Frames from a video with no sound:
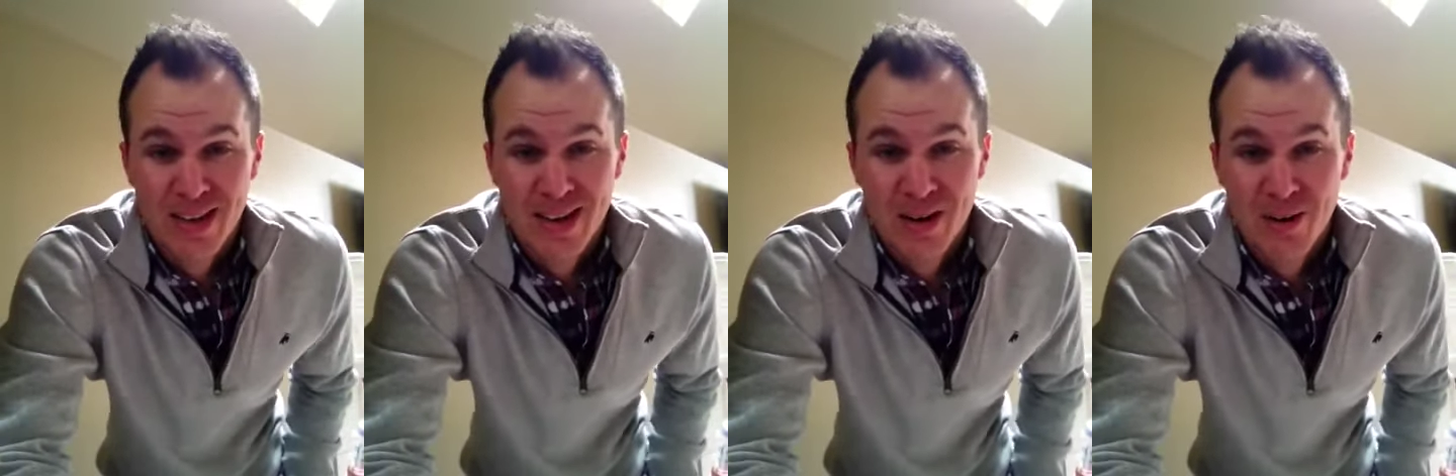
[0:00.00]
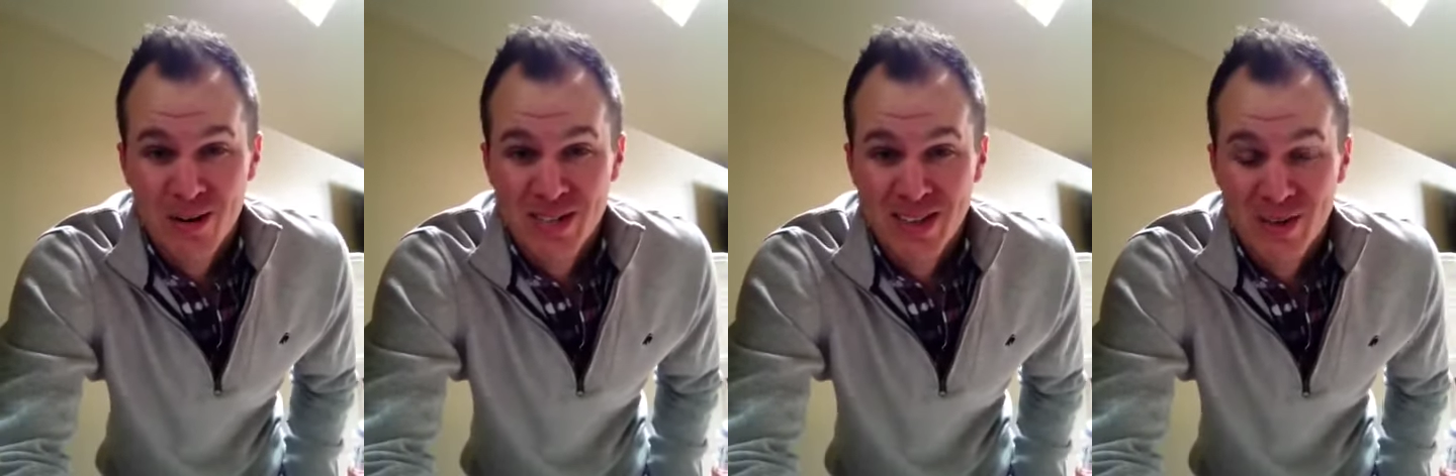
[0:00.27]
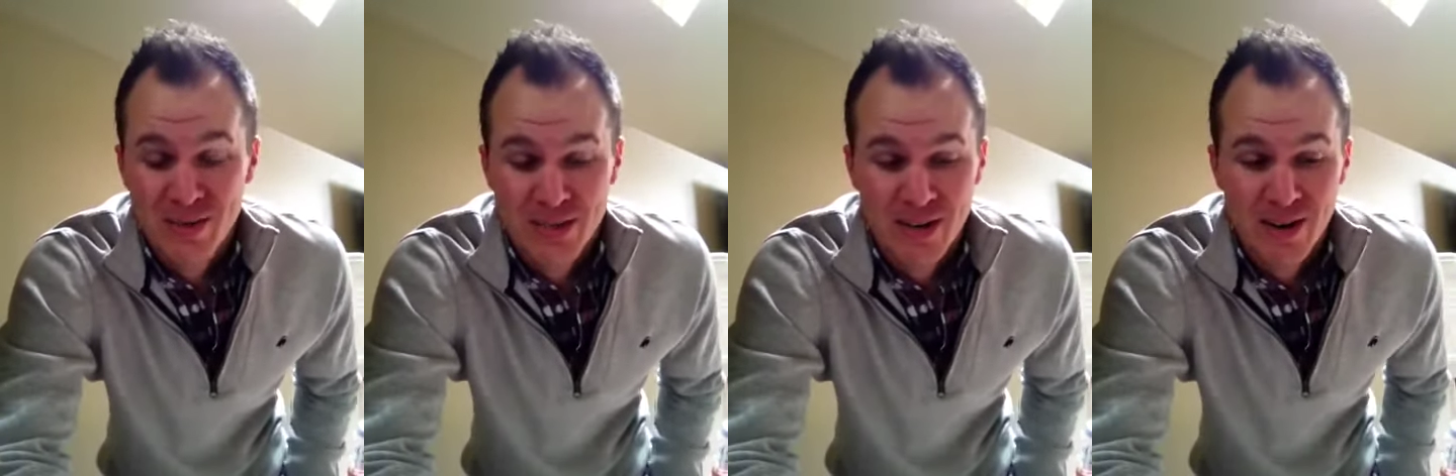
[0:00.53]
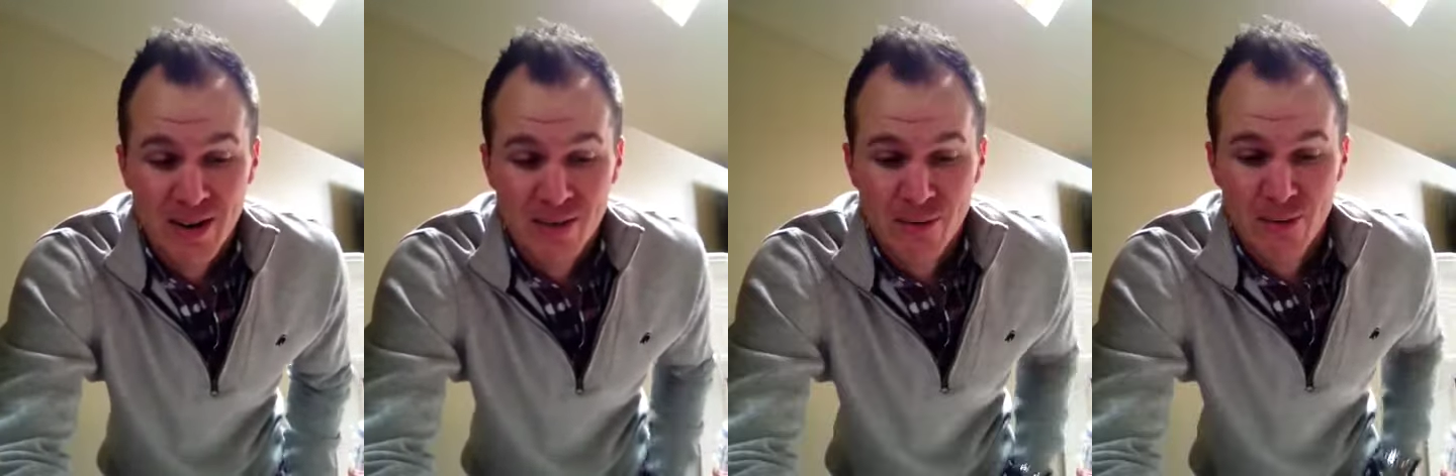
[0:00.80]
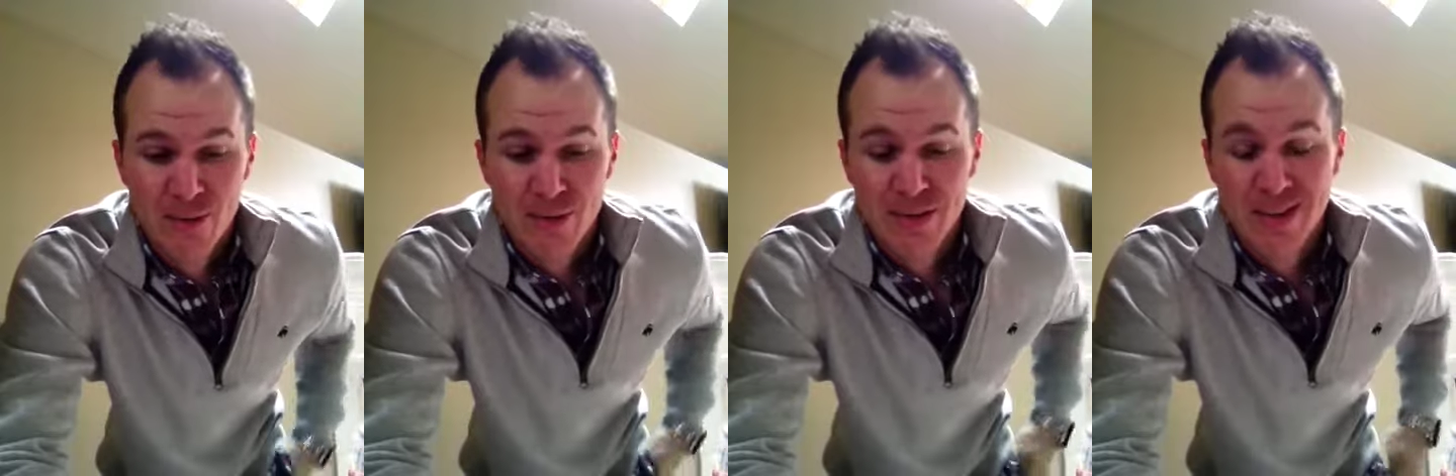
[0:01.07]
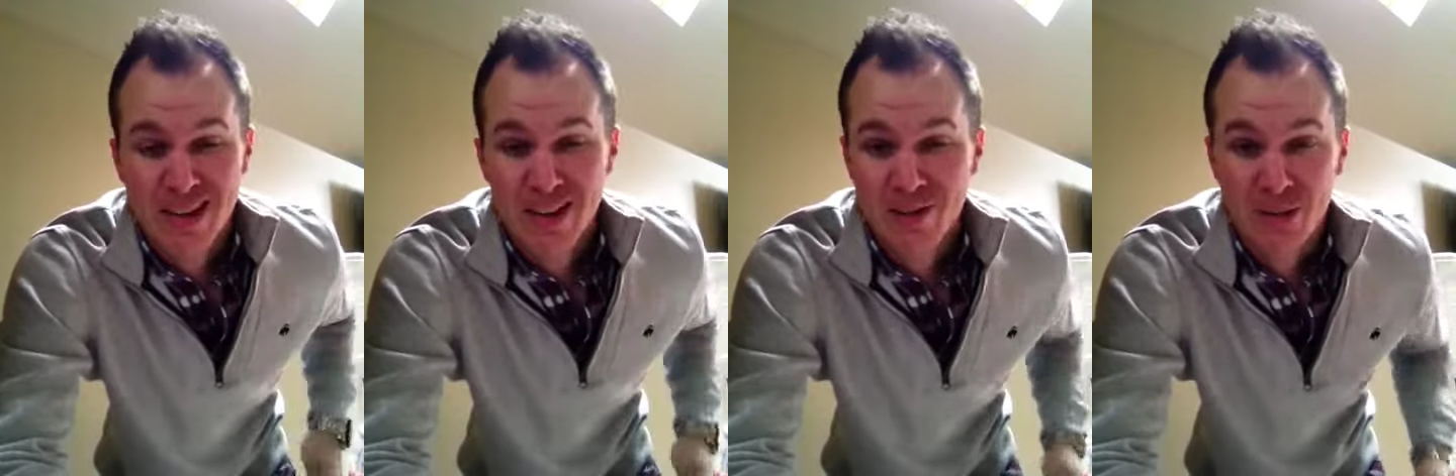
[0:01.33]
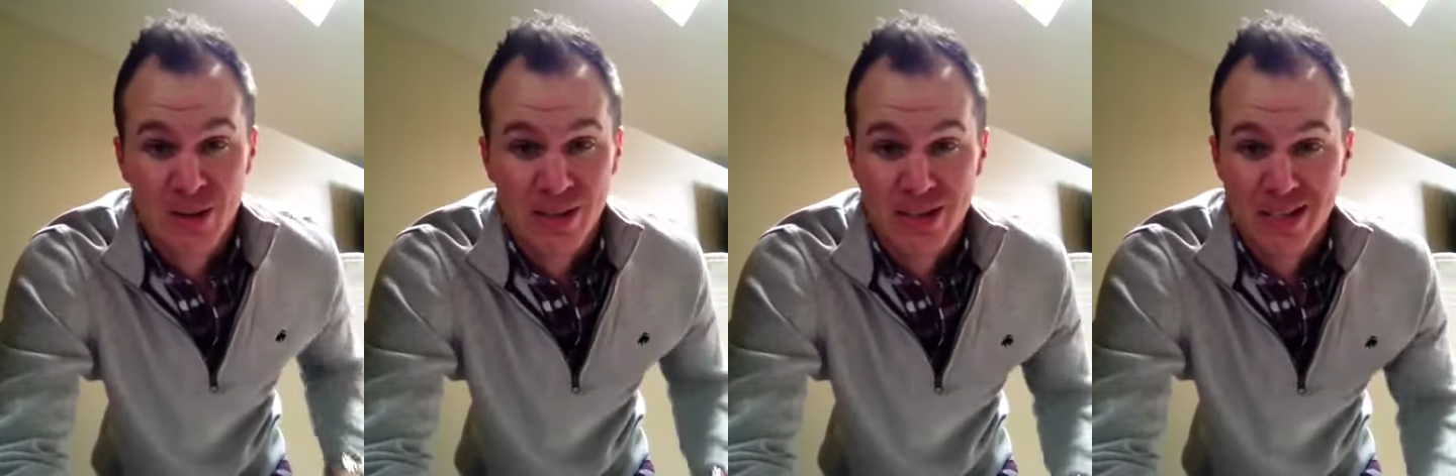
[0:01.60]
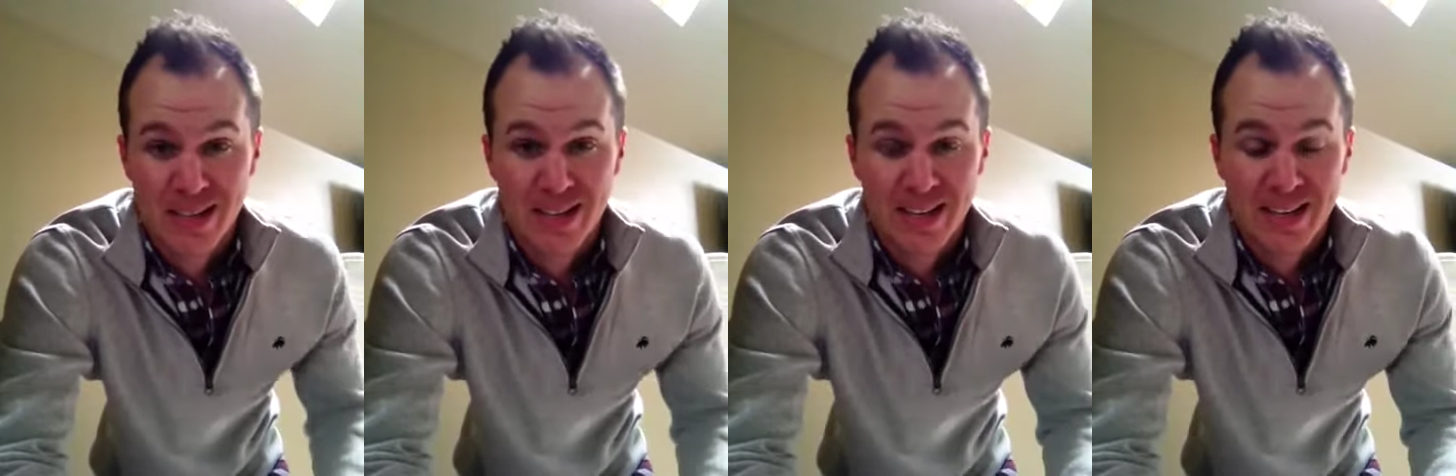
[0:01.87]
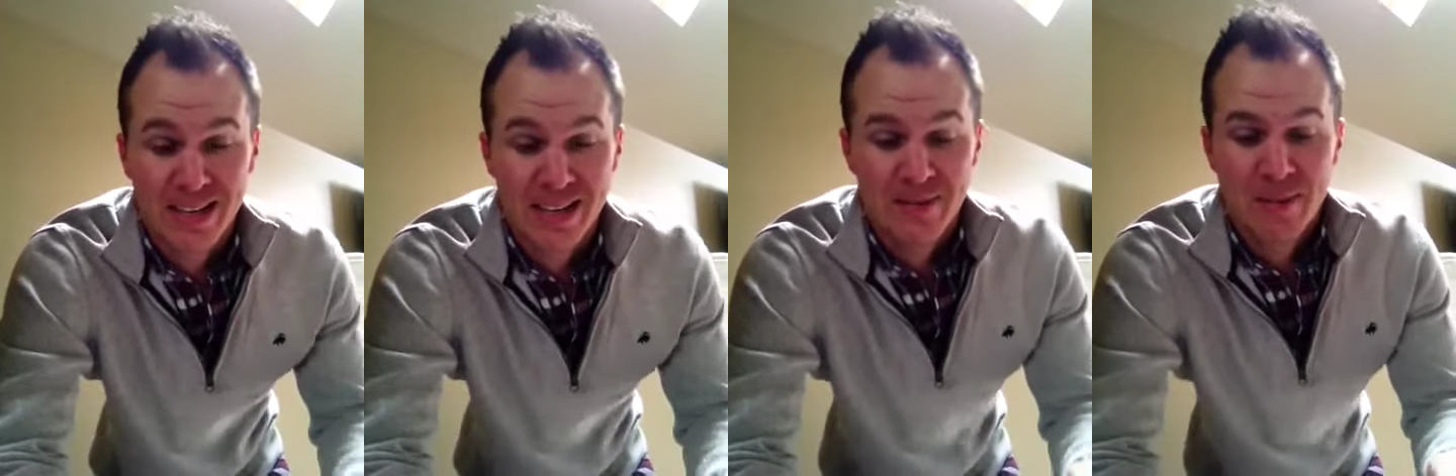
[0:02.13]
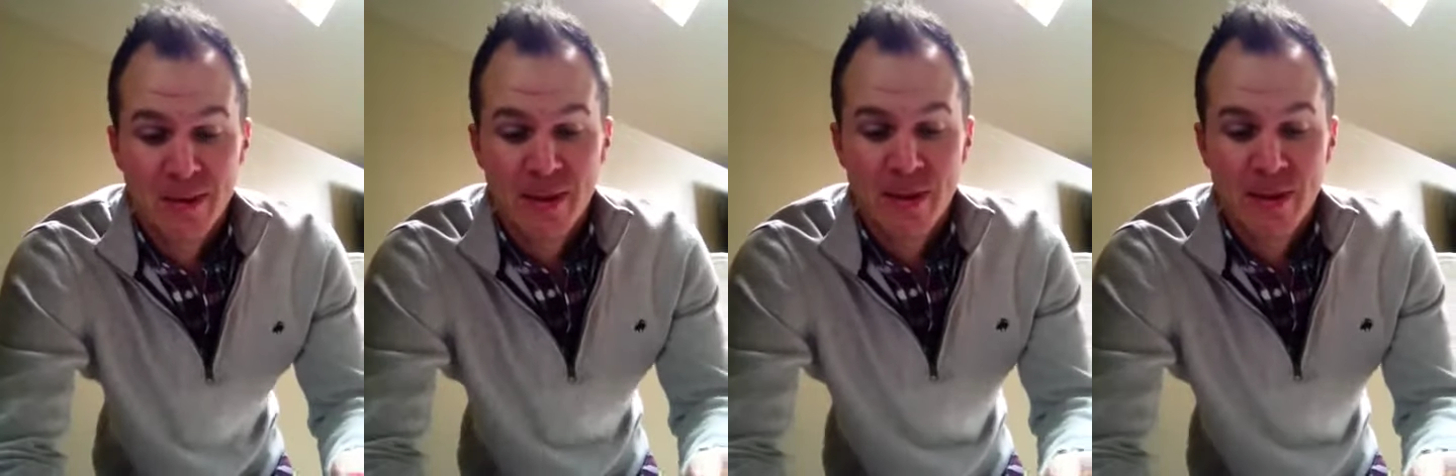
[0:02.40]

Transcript: I know it sounds scary at first, and I really didn't like it,